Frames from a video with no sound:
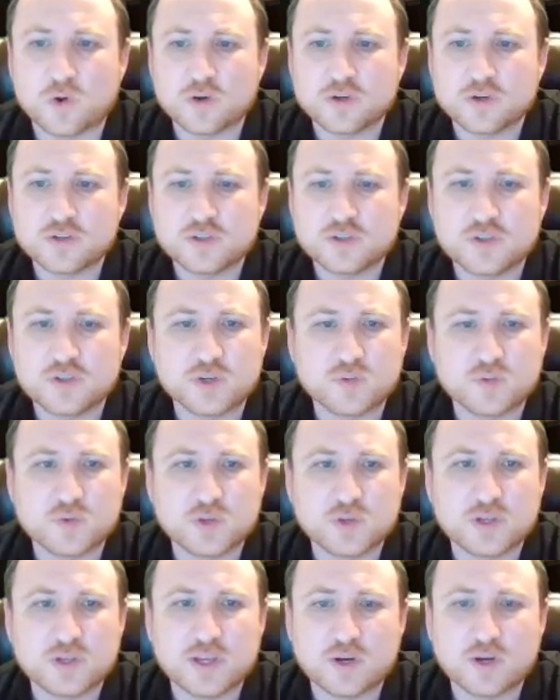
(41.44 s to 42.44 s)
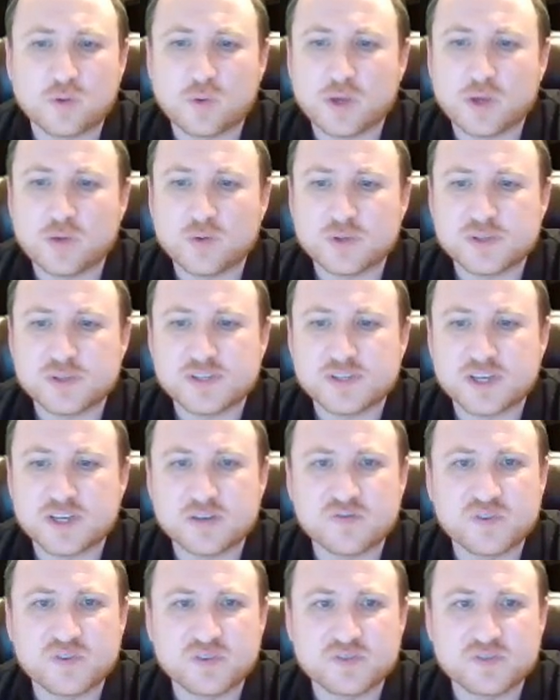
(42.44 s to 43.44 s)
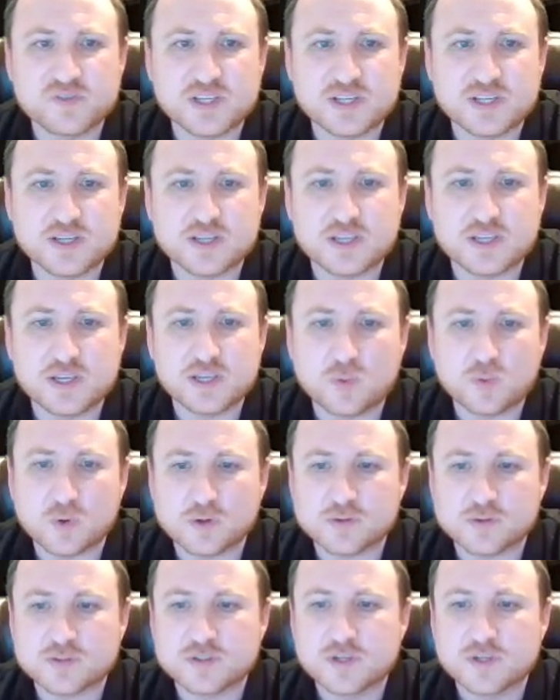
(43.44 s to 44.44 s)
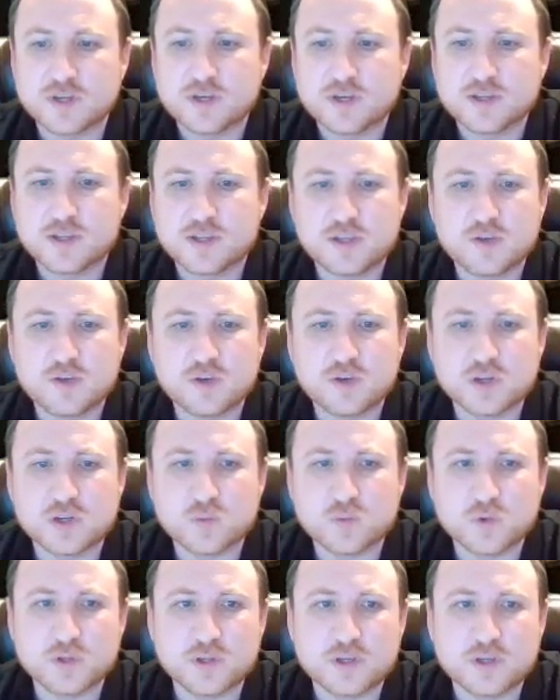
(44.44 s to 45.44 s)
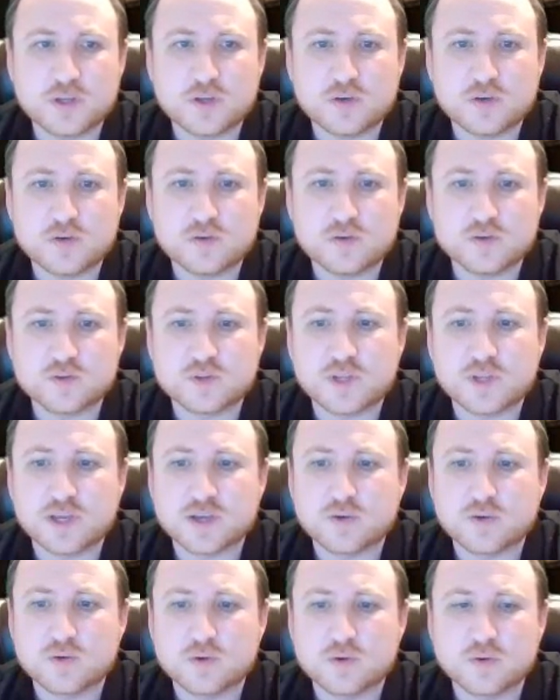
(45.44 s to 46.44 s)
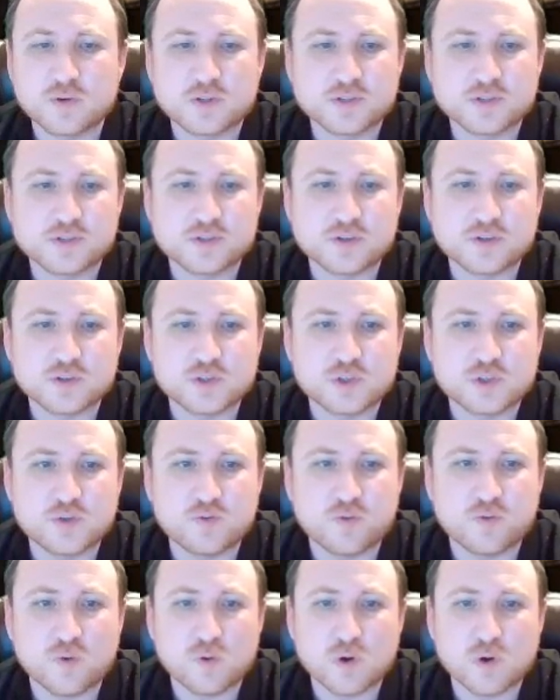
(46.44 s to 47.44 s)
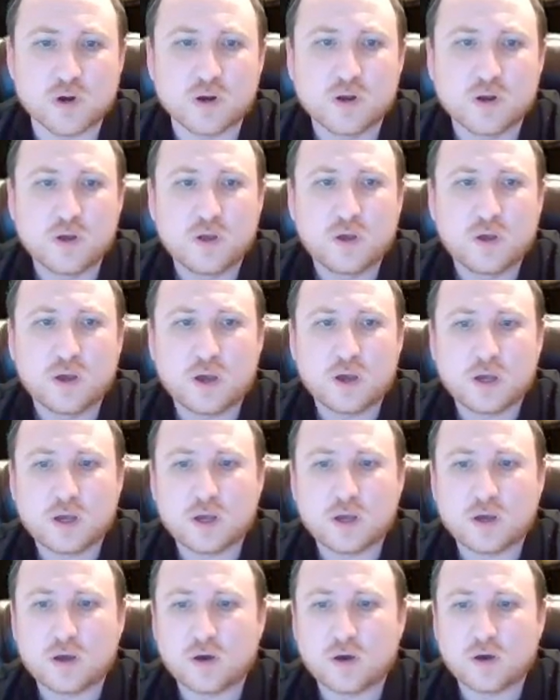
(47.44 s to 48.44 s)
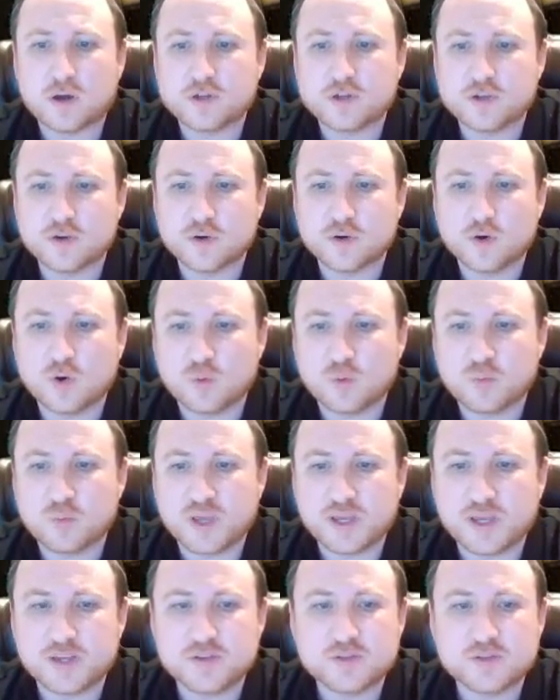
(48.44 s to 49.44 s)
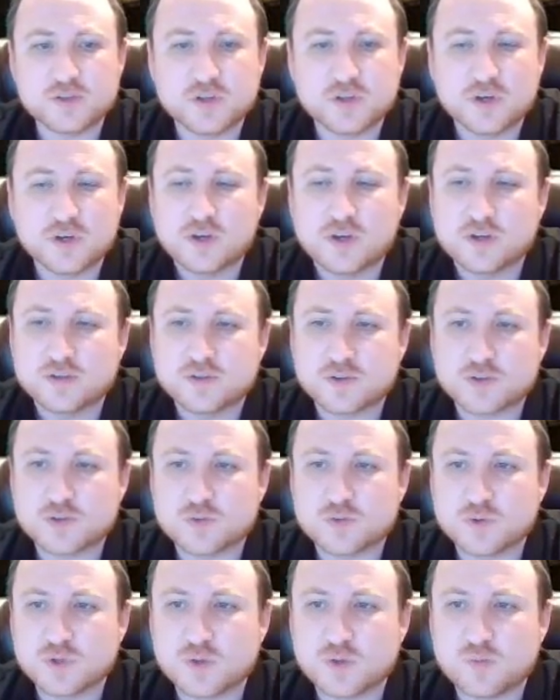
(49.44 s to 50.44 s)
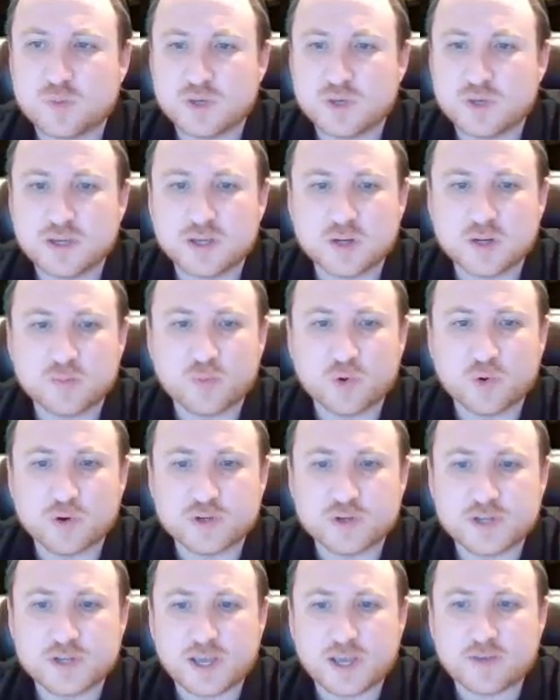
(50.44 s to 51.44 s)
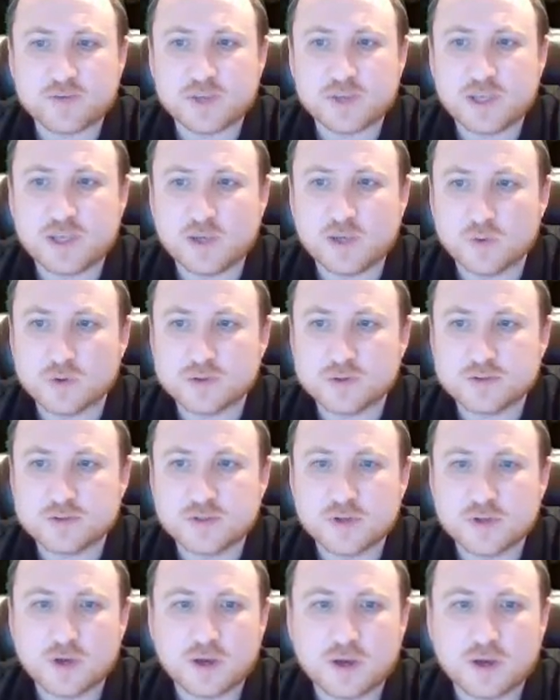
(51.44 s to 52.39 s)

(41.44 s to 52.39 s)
words, you can really get away with 10 to 15 keywords that you can really use that Google can search you for on your homepage. So it's really big and important to have keywords